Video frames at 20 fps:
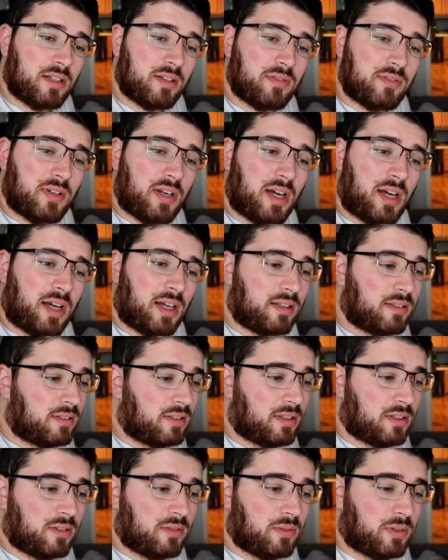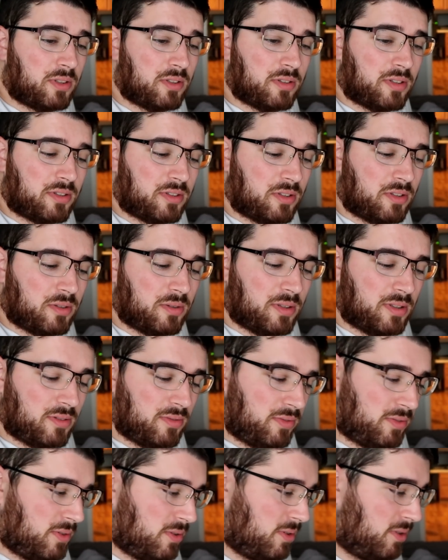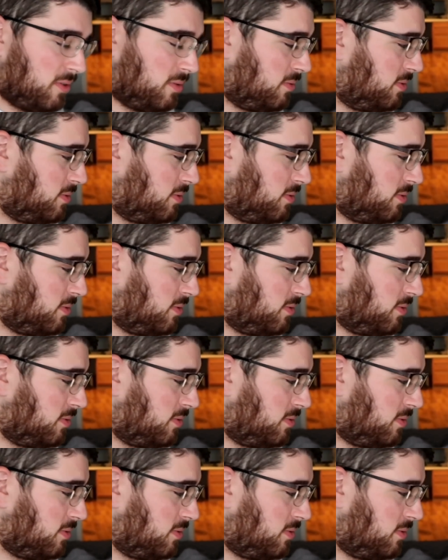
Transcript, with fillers: If not, you know, we do have to go in for